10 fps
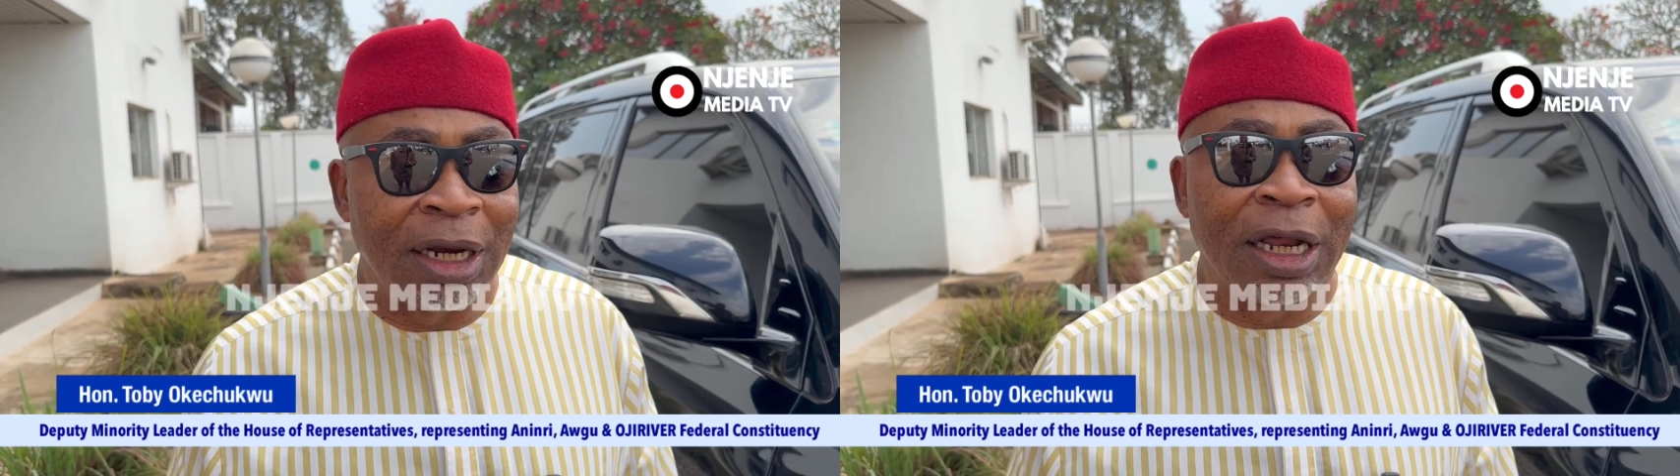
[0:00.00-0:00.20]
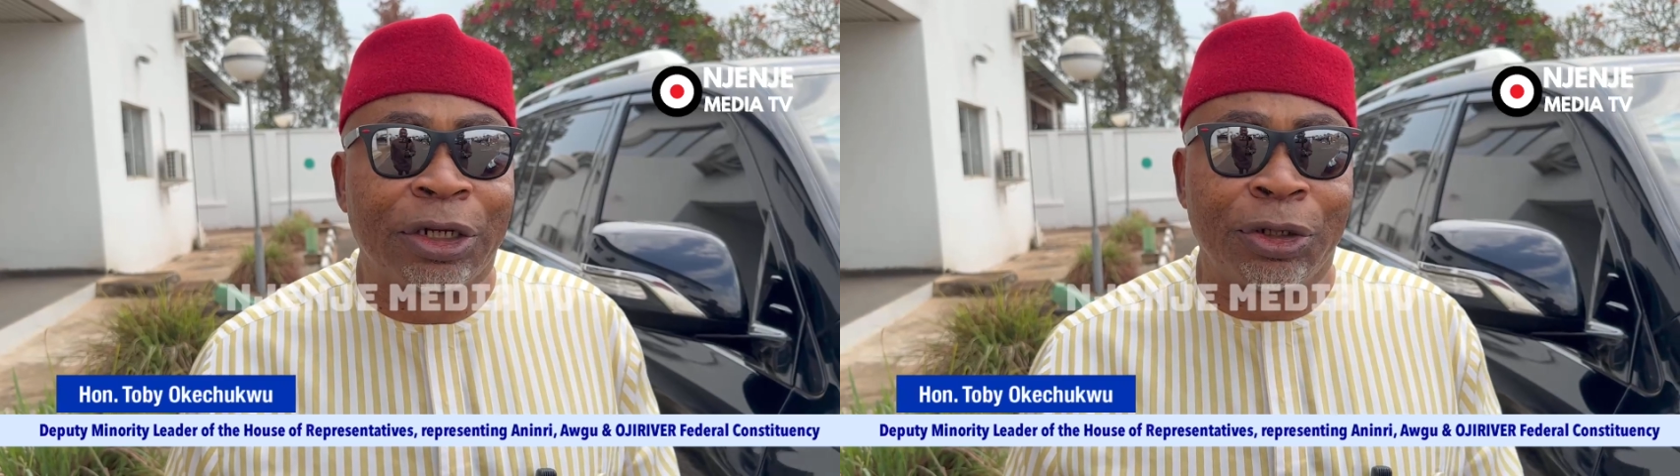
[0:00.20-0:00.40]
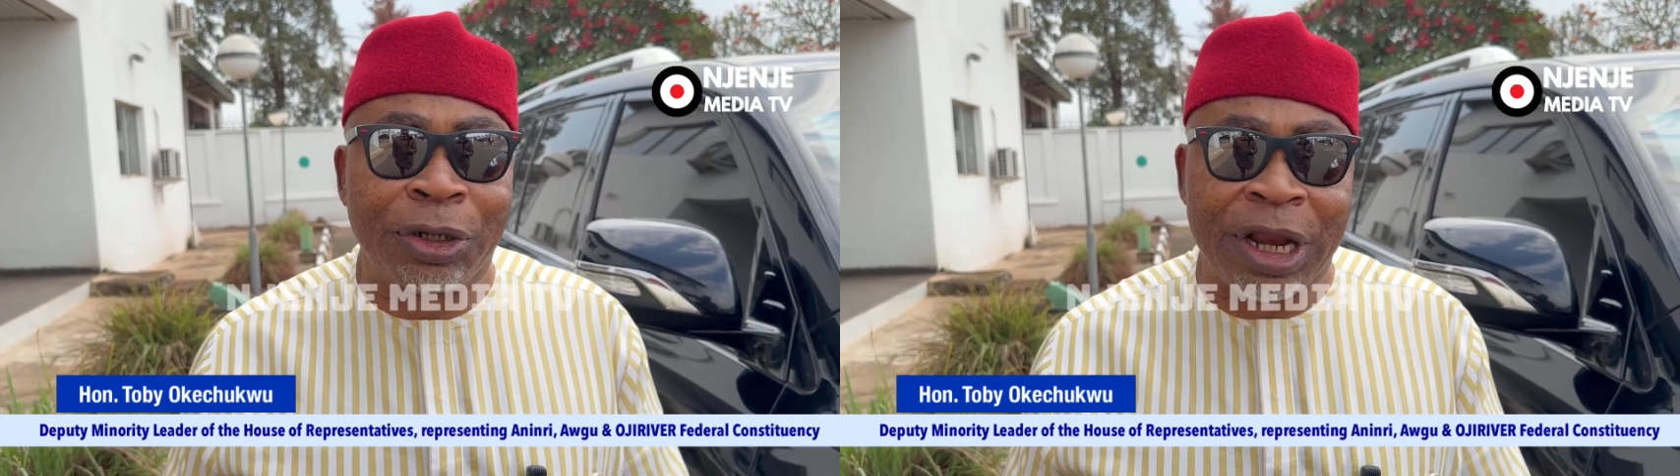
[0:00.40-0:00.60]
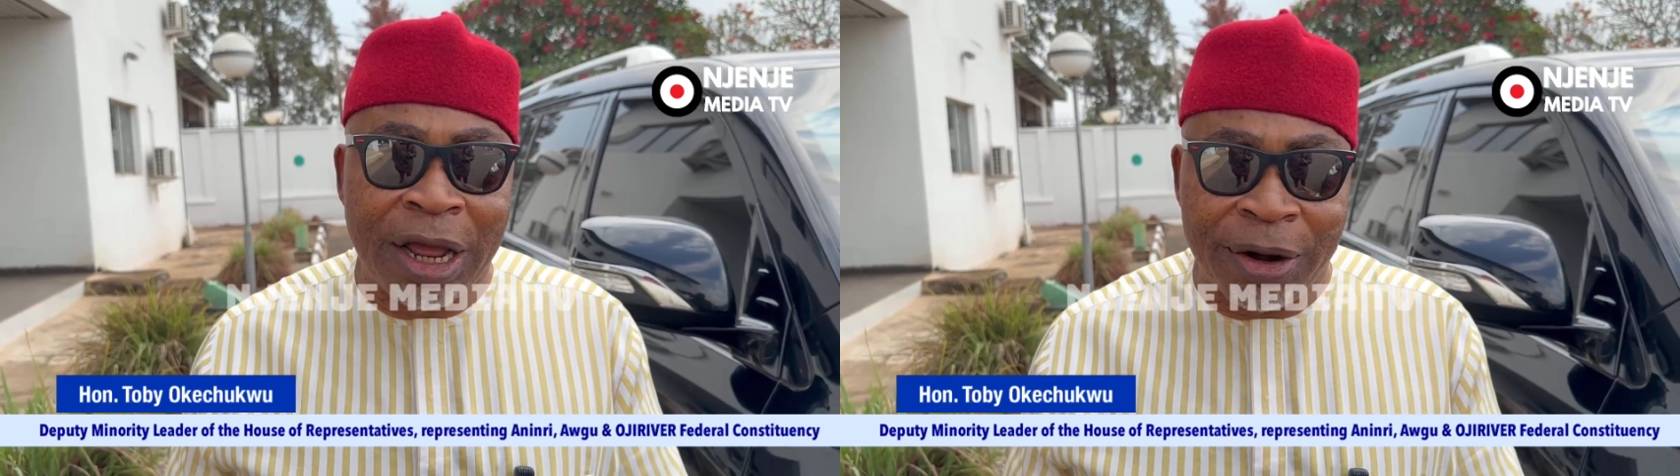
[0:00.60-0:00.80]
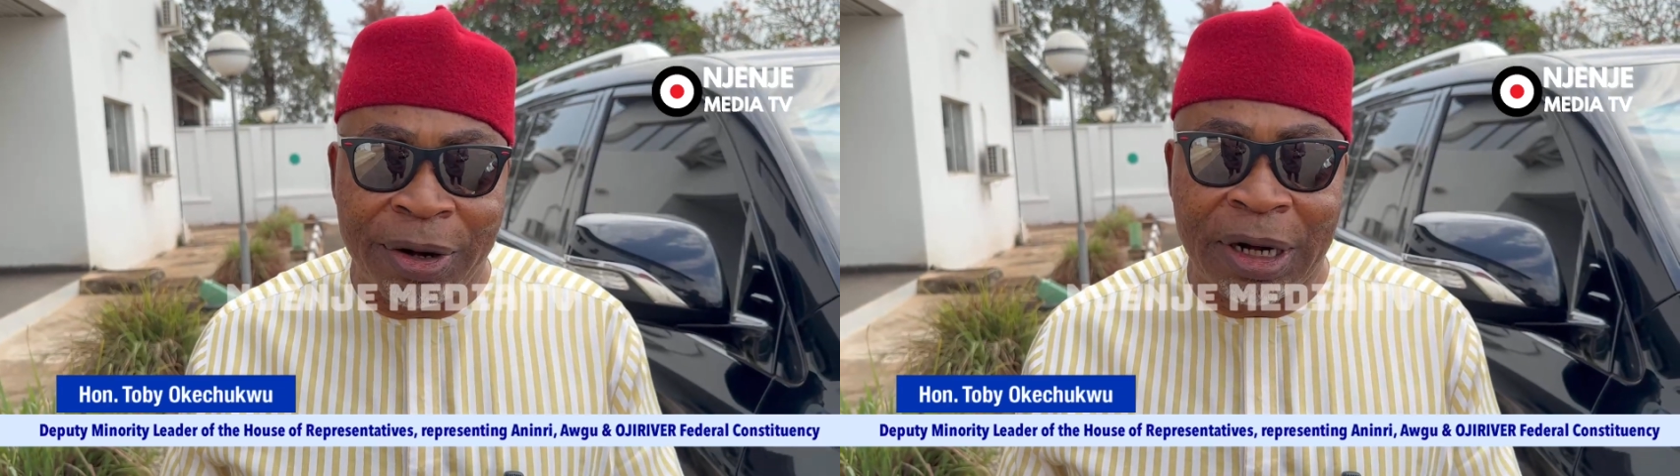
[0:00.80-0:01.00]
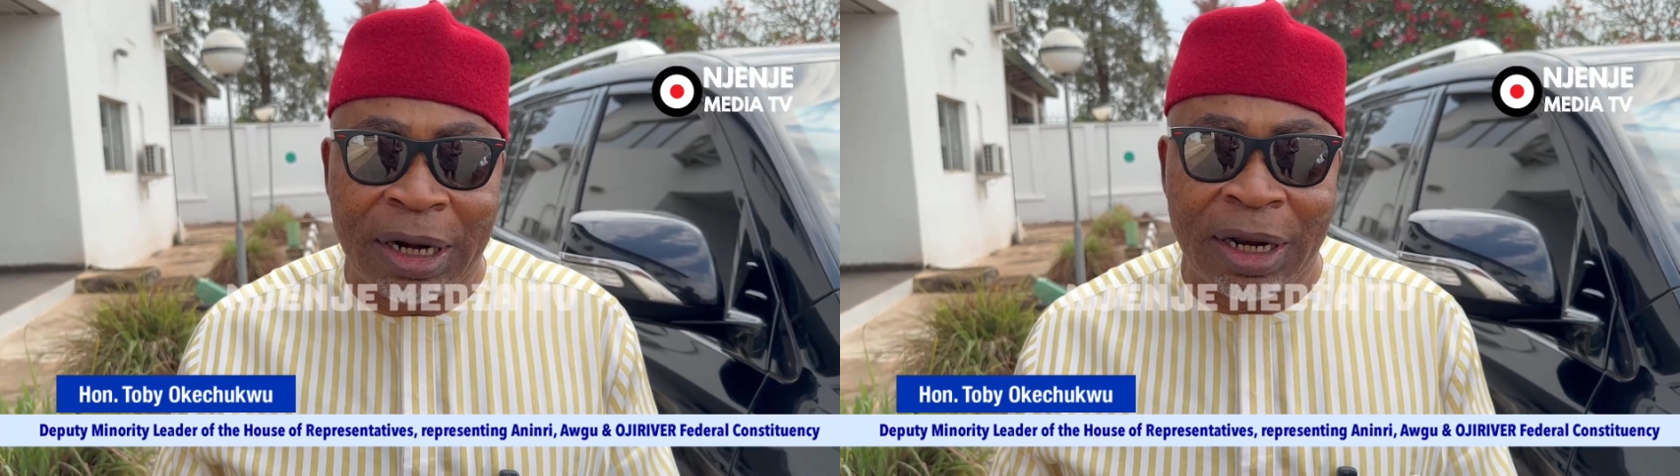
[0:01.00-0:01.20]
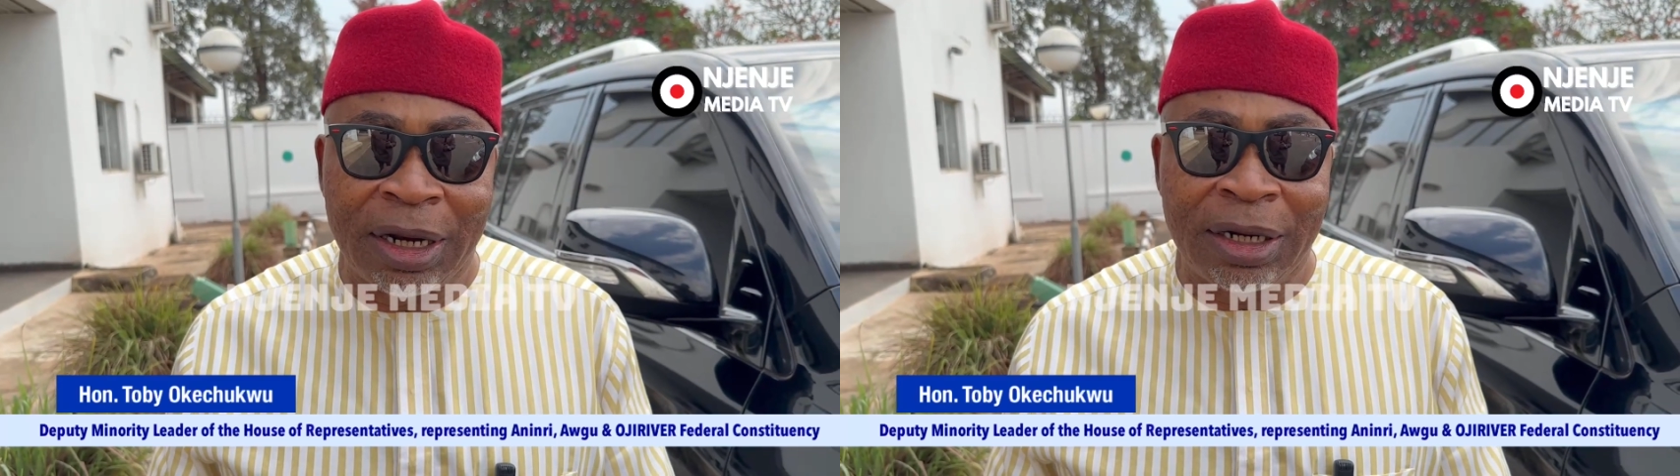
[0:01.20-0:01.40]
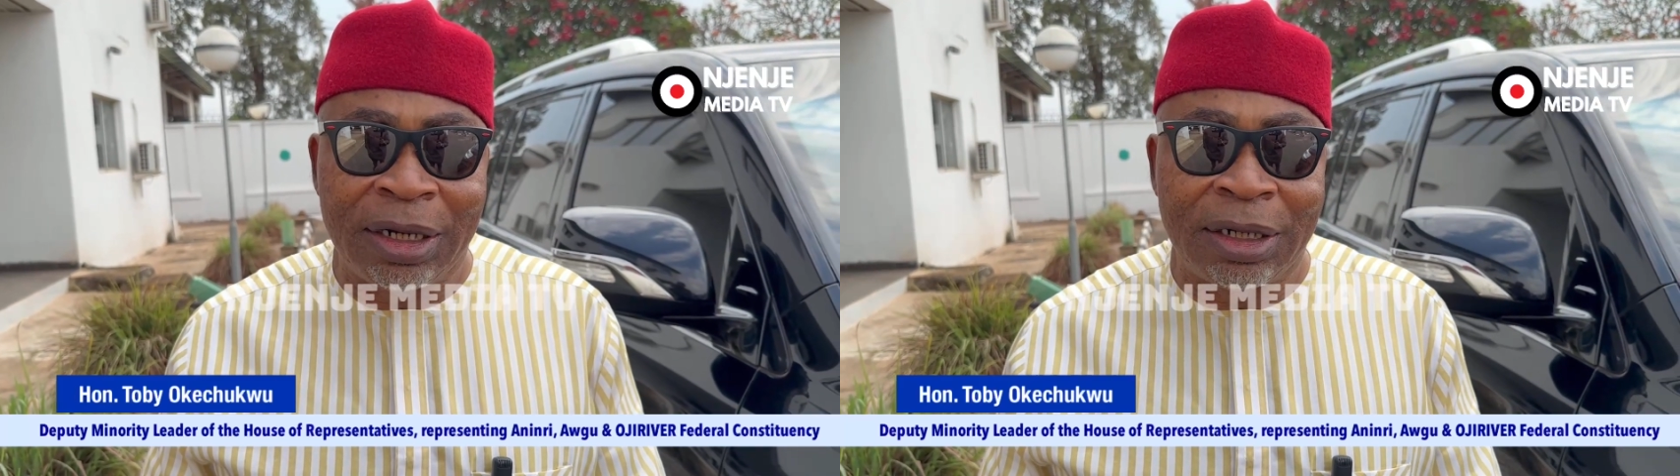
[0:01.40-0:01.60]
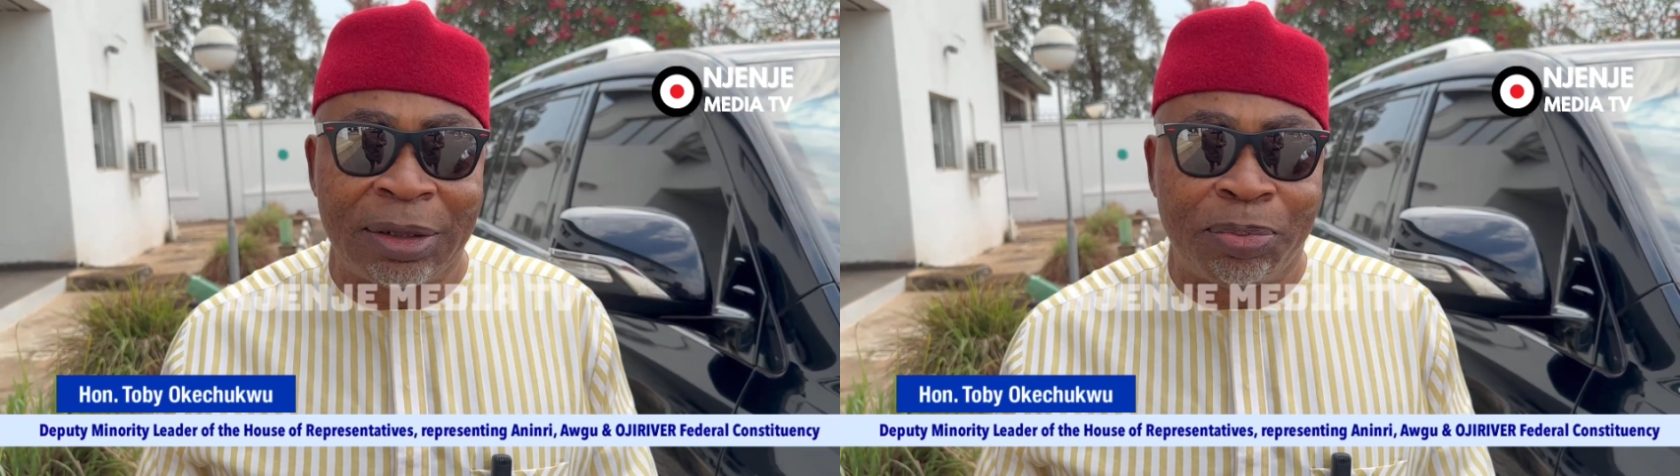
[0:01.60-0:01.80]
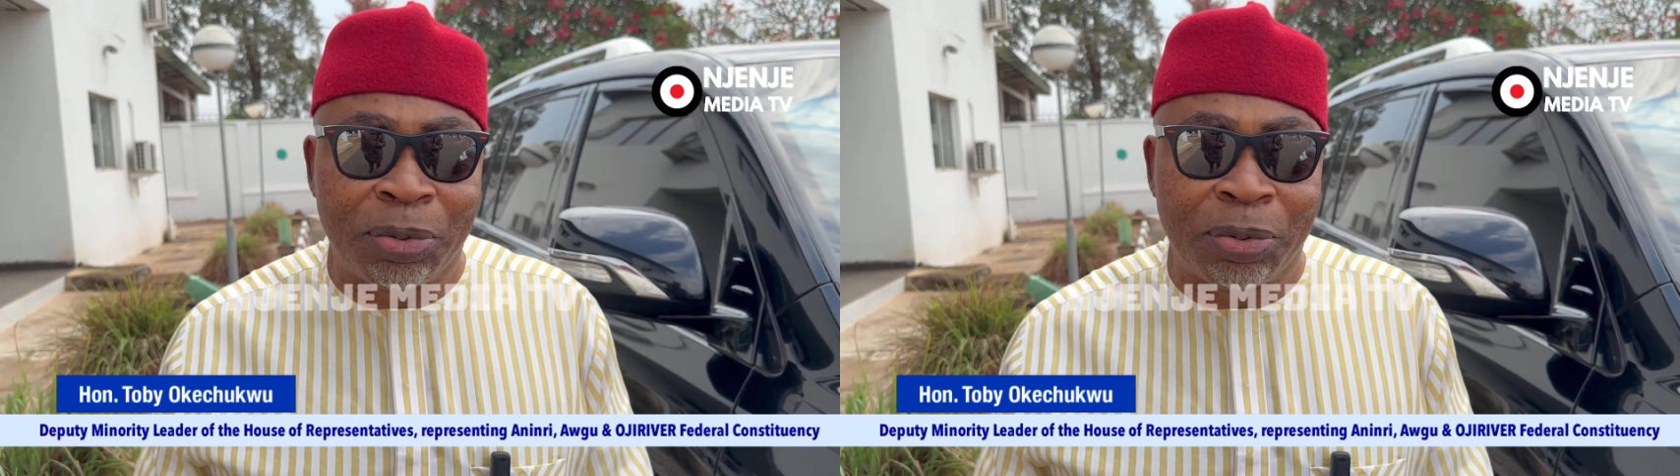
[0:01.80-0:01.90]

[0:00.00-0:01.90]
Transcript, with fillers: electioneering and the,